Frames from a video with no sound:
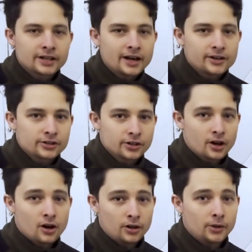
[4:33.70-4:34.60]
tires
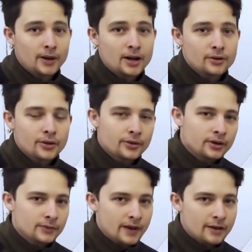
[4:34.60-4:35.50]
are around
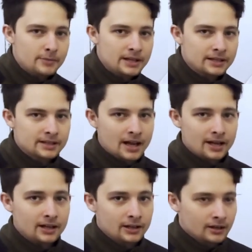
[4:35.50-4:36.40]
35 PSI.
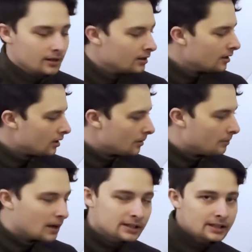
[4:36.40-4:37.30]

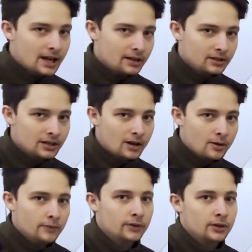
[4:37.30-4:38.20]
Bus tires,
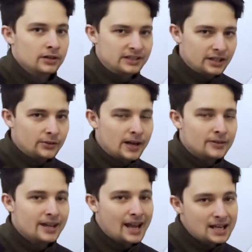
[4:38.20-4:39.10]
however, sit
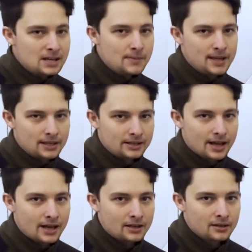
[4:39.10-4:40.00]
around 80
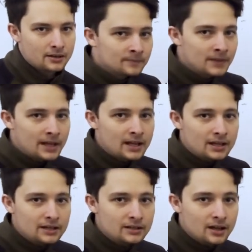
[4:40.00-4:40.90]
PSI.
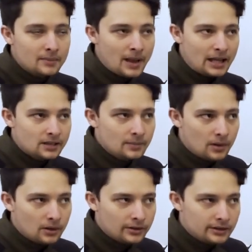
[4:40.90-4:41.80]
And
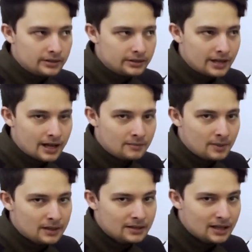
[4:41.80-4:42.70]
basketball is 10
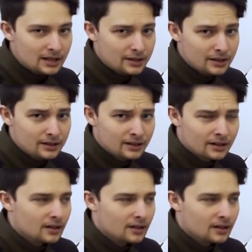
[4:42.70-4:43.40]
PSI, I think.